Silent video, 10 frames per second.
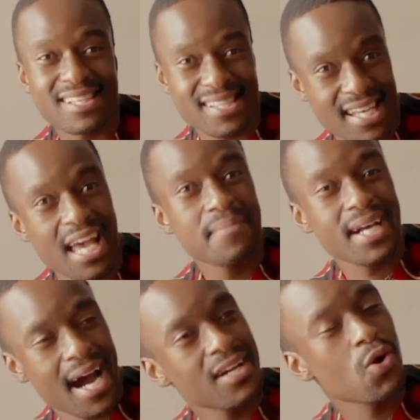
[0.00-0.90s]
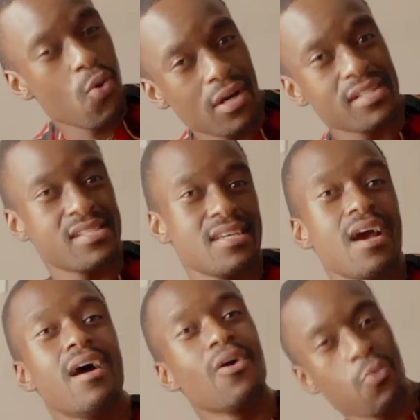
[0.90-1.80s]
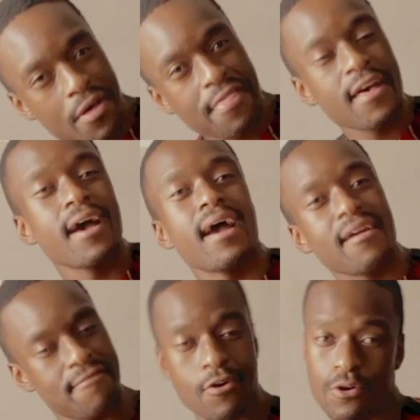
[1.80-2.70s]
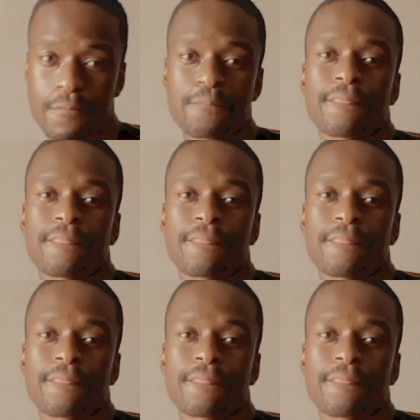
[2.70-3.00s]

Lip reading: same kind of quality with a phone.